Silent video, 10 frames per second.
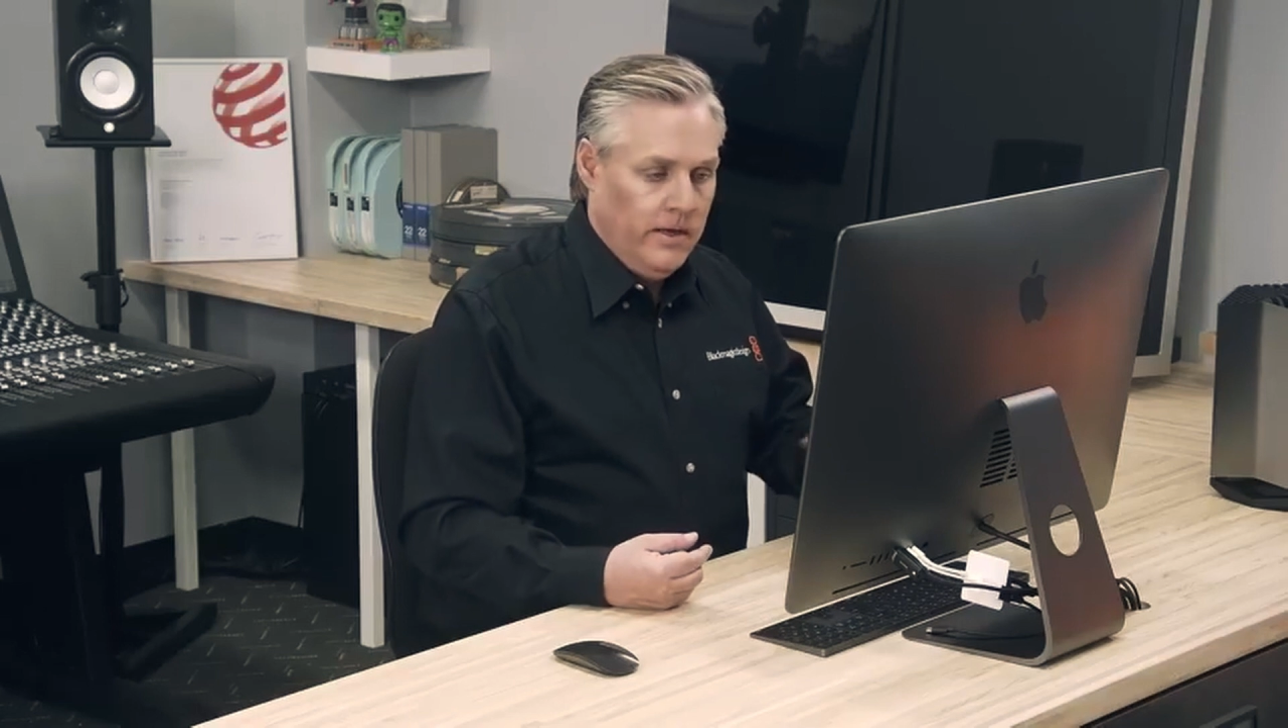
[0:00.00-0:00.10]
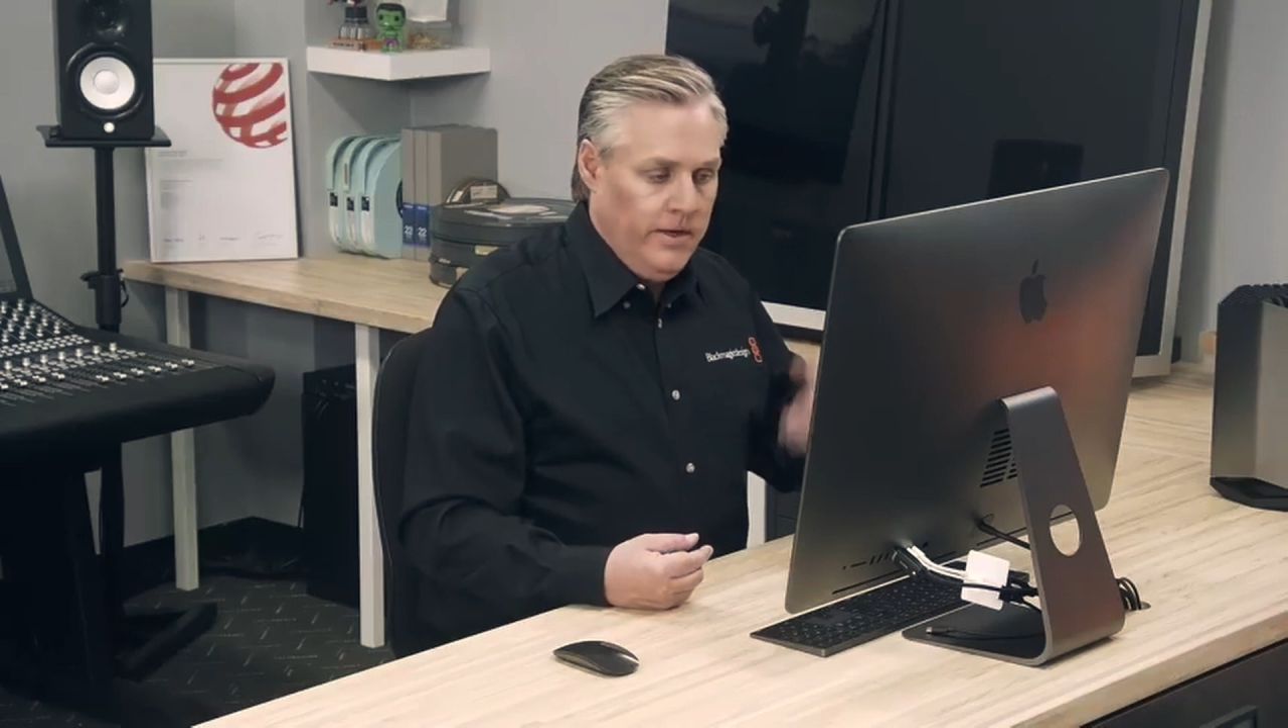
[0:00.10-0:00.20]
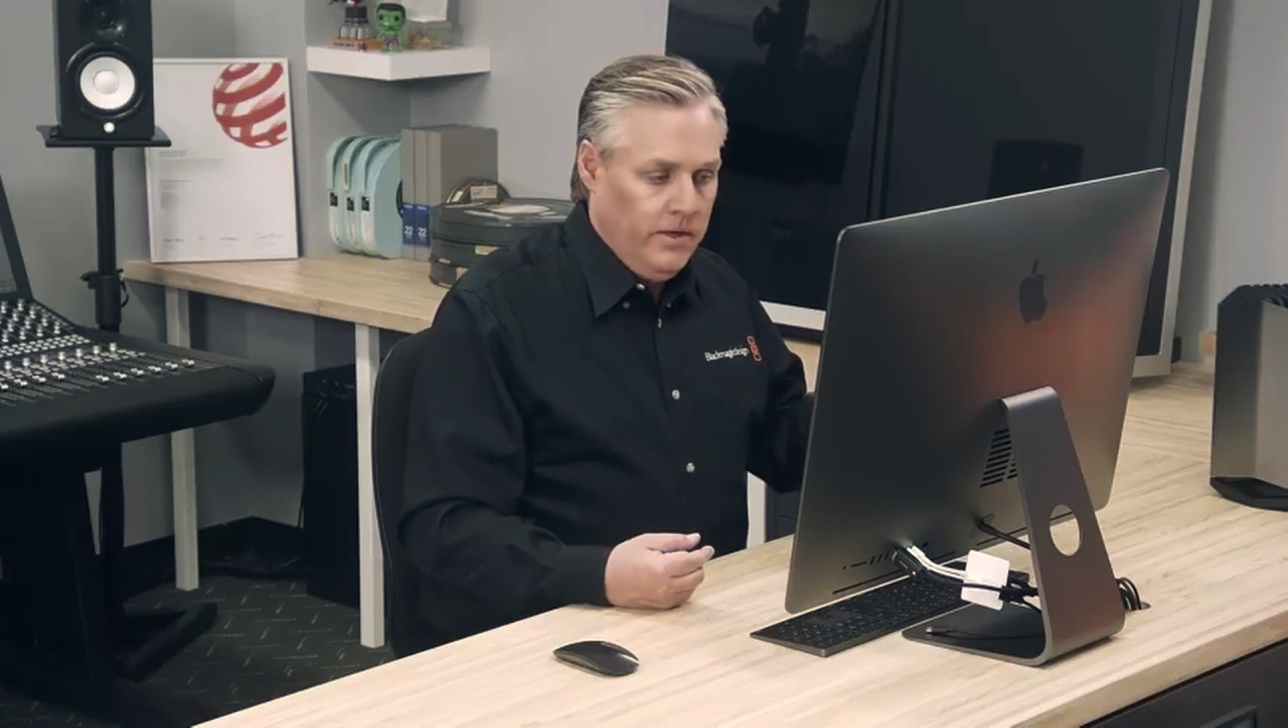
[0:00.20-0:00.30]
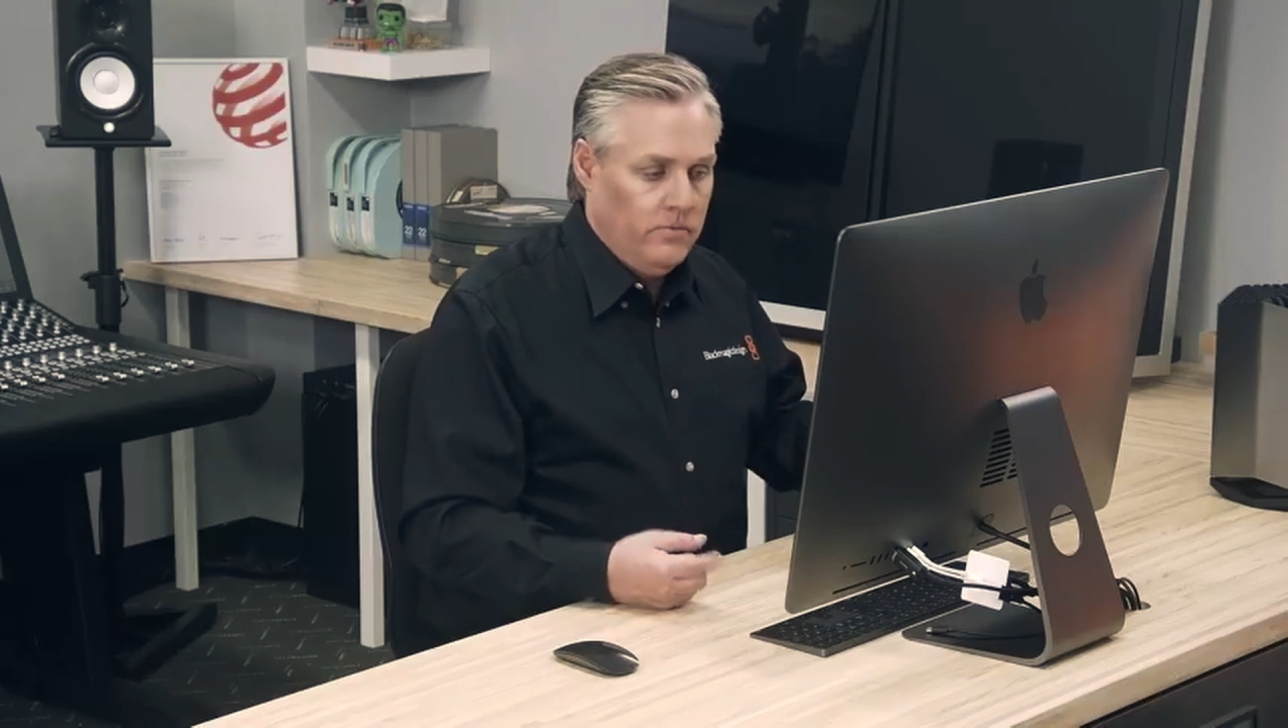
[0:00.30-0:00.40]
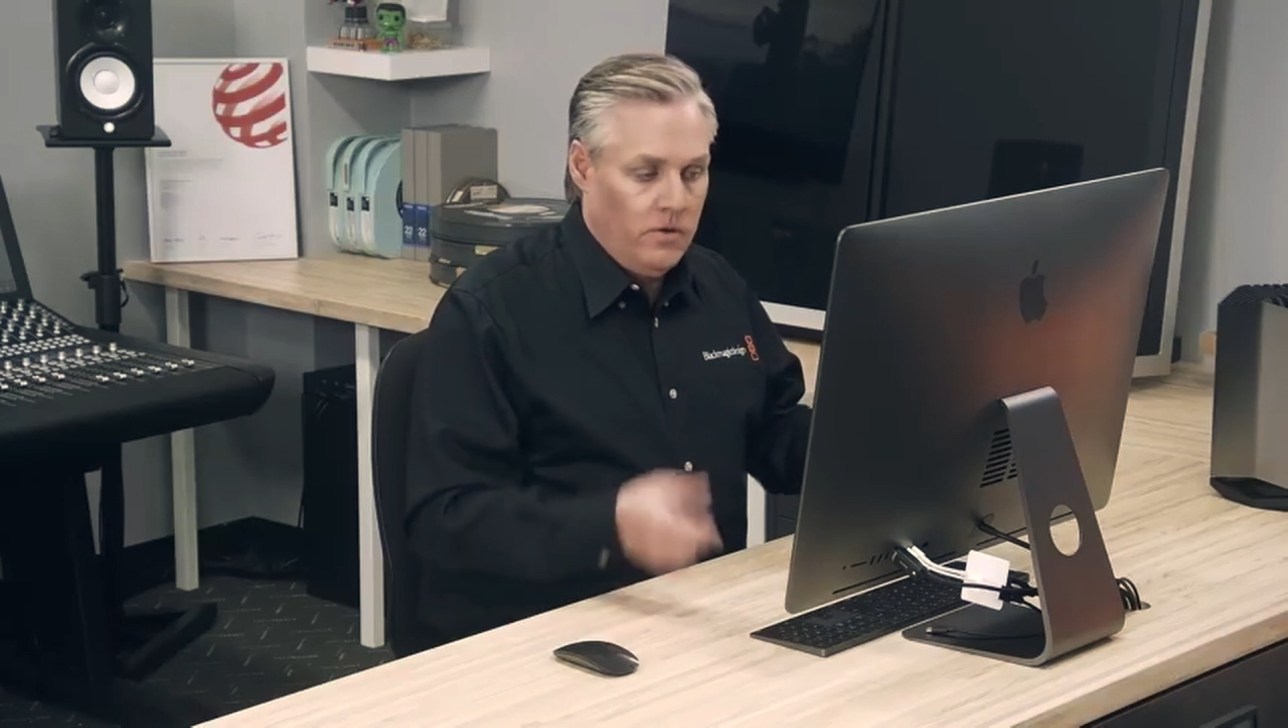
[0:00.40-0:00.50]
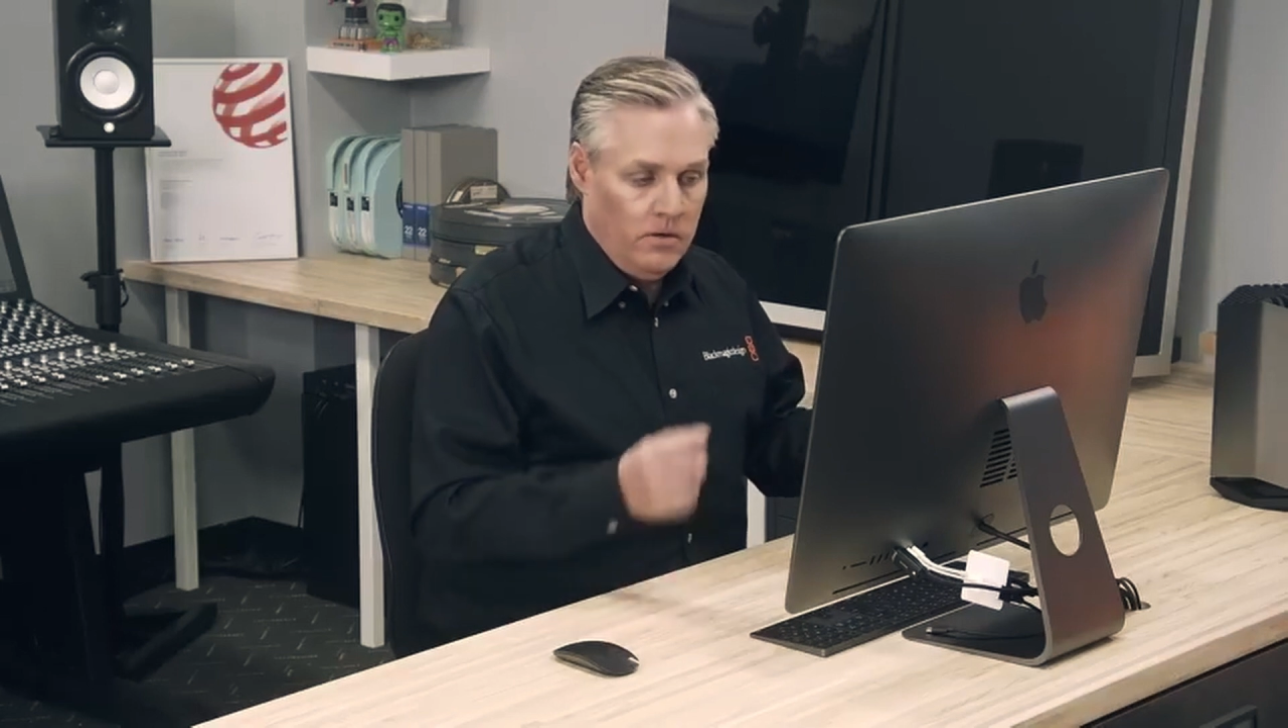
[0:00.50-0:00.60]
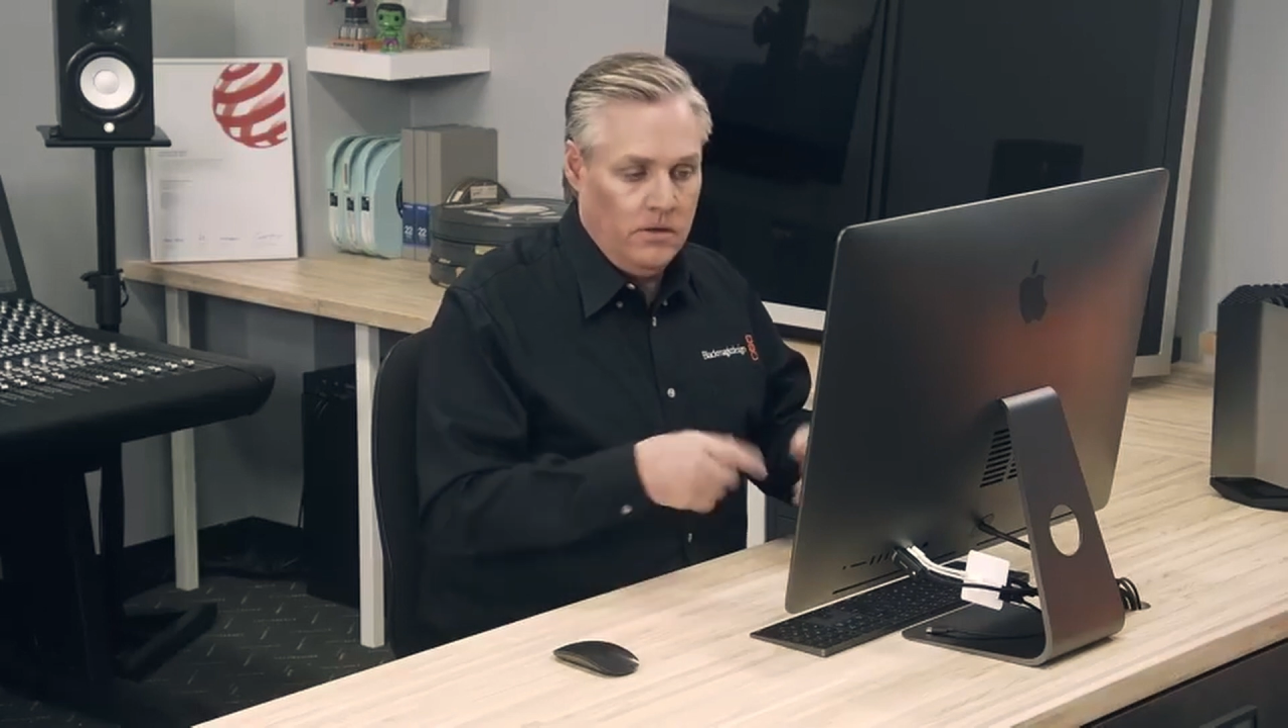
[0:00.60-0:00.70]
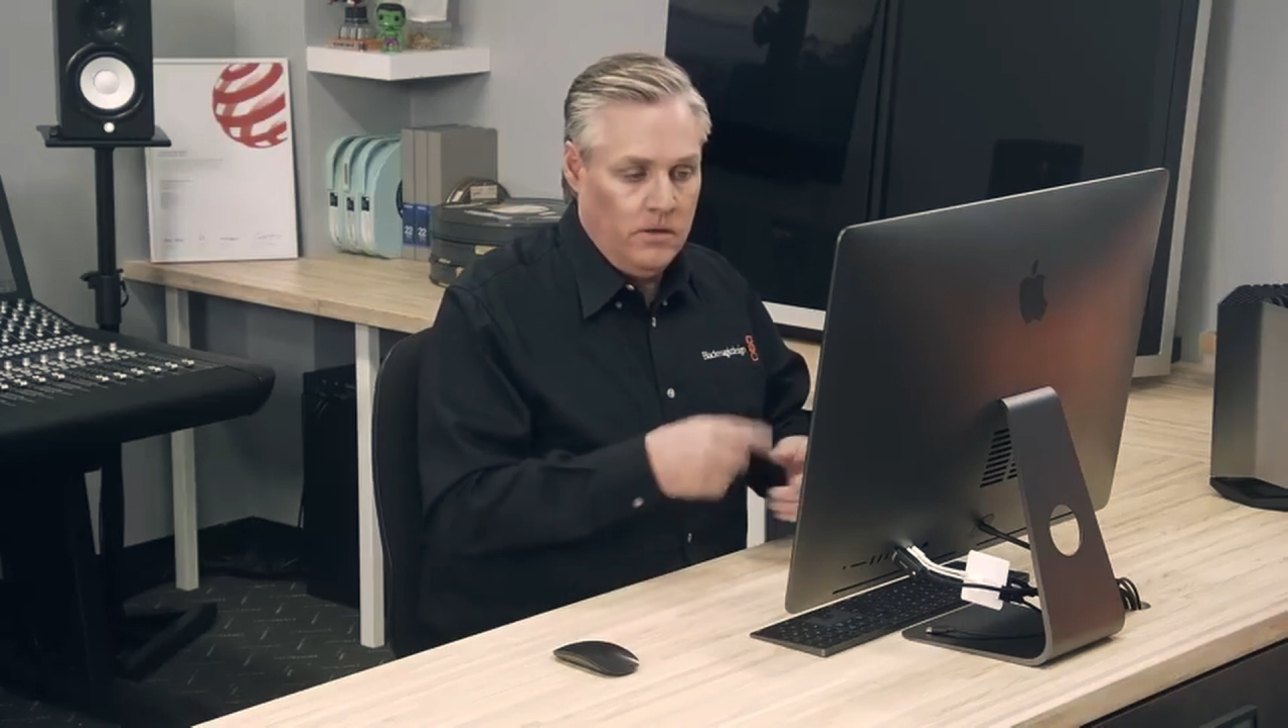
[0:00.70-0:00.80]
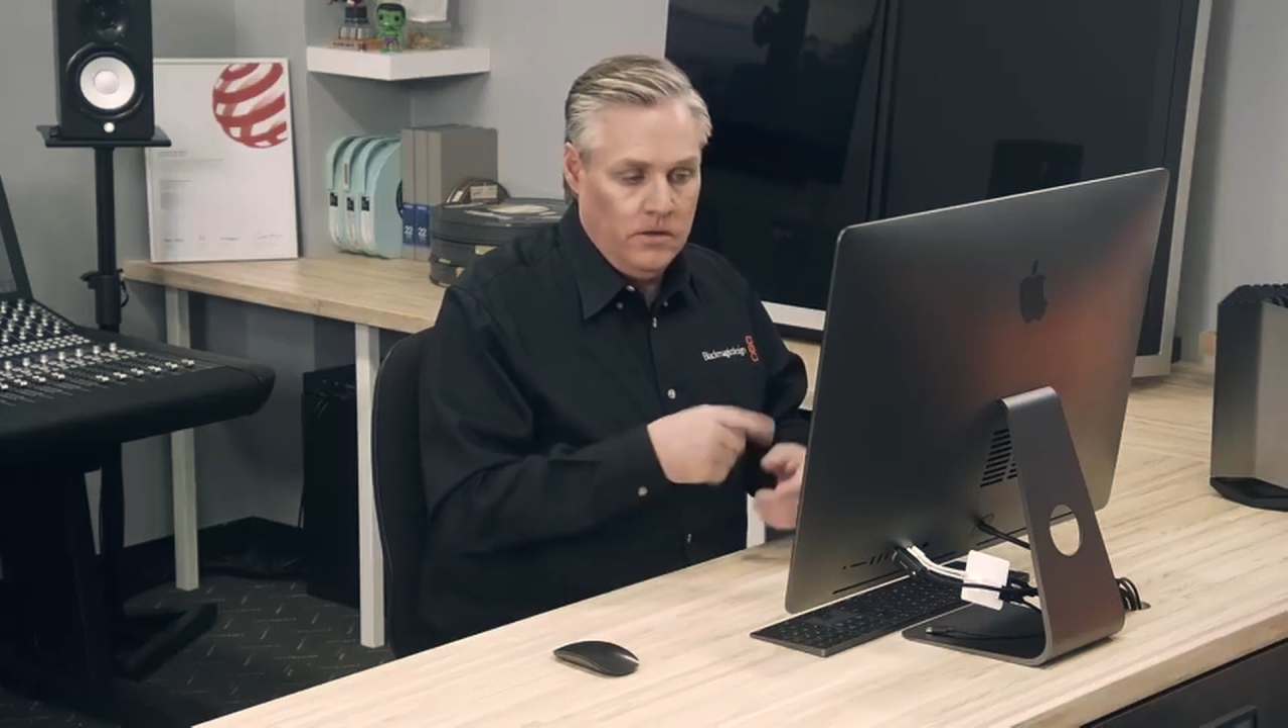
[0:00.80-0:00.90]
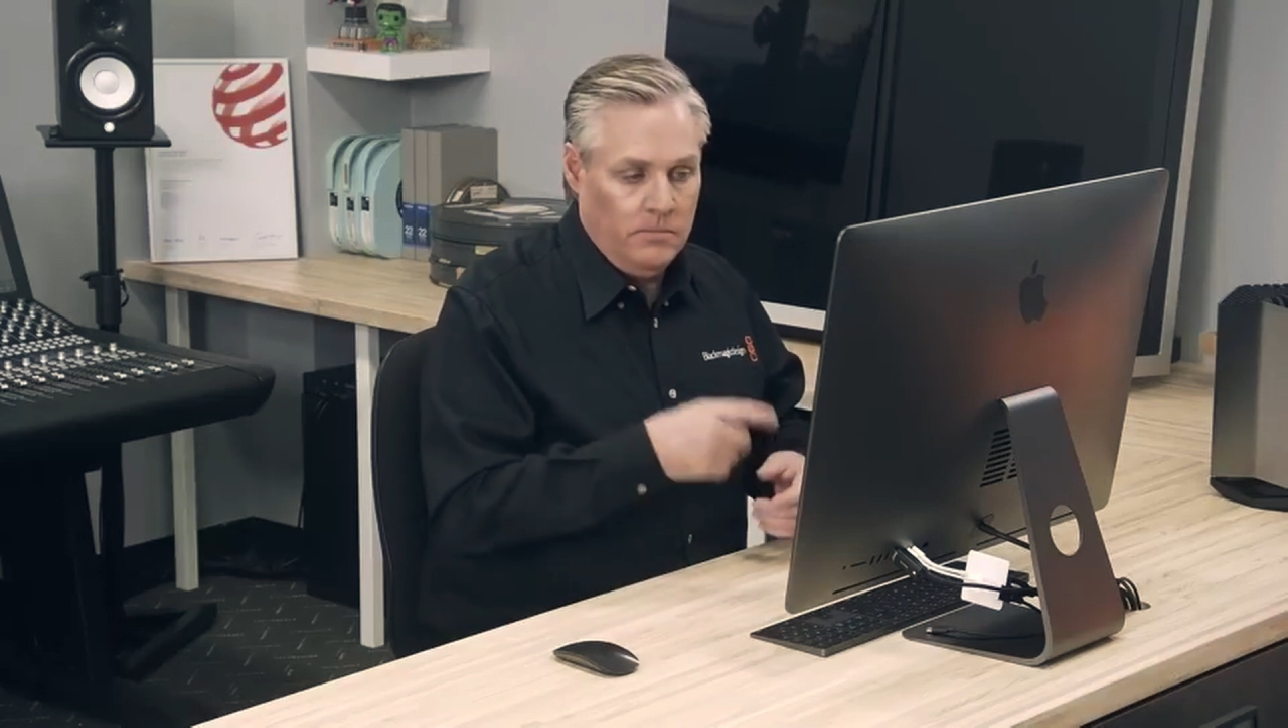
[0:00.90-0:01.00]
And you can roll
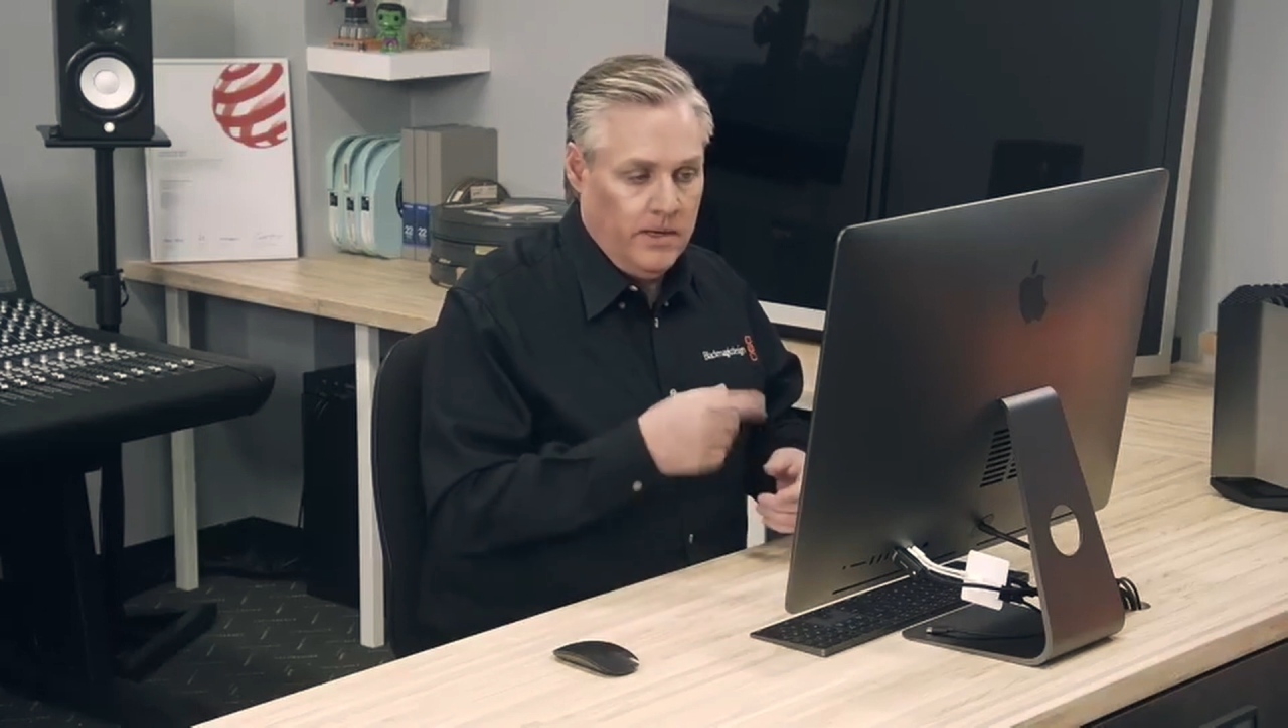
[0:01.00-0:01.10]
along and